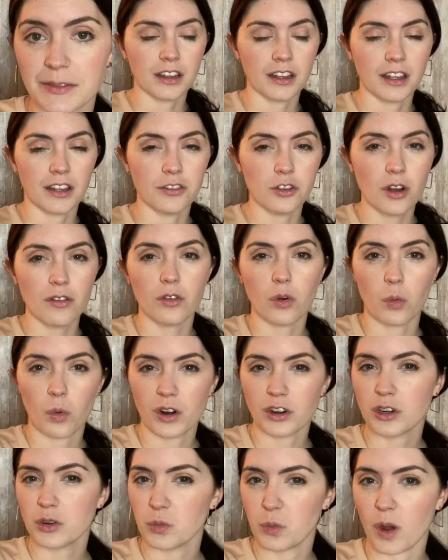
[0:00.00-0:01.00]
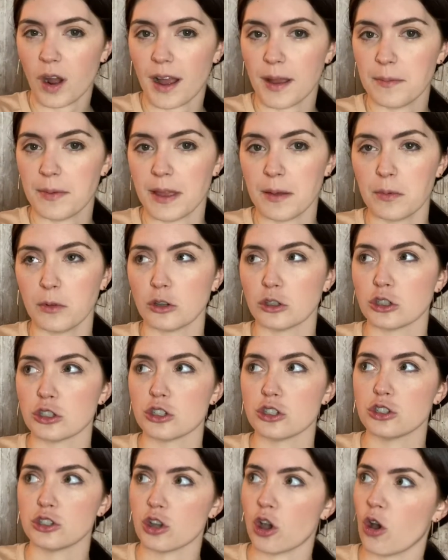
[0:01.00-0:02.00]
Have you ever wondered why people are
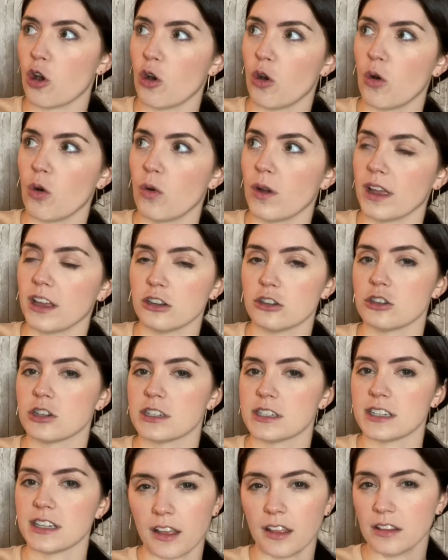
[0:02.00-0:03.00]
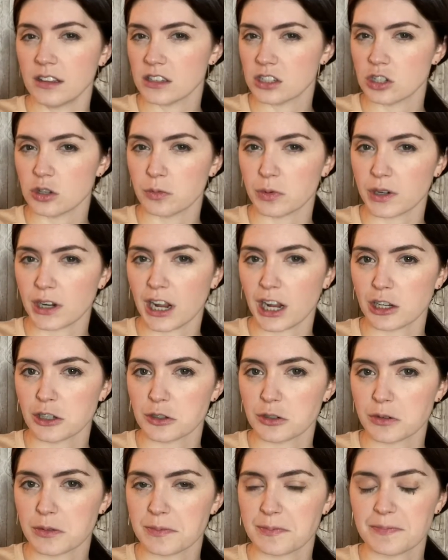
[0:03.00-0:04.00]
so interested in the
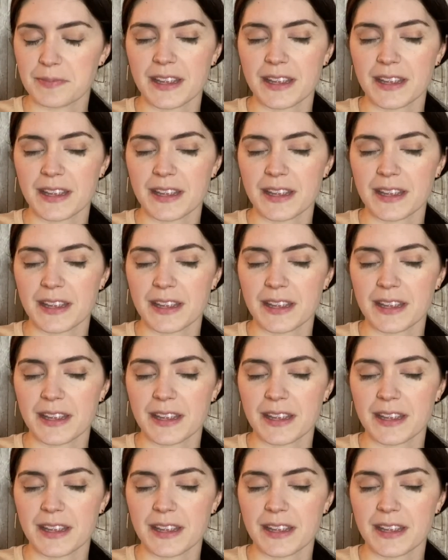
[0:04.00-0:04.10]
supernatural?